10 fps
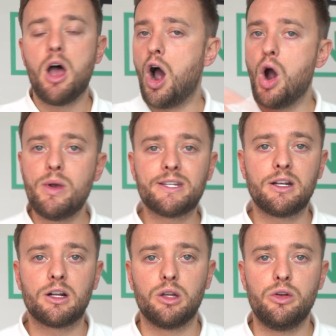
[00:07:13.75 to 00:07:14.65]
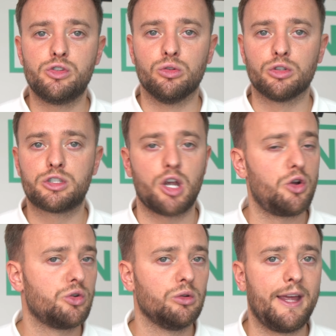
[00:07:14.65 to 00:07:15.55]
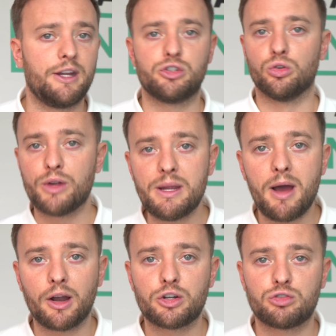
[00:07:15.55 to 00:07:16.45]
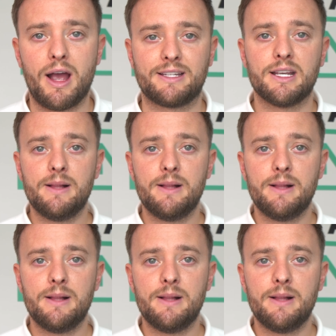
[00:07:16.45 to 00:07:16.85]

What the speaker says: Always include your social links, your email address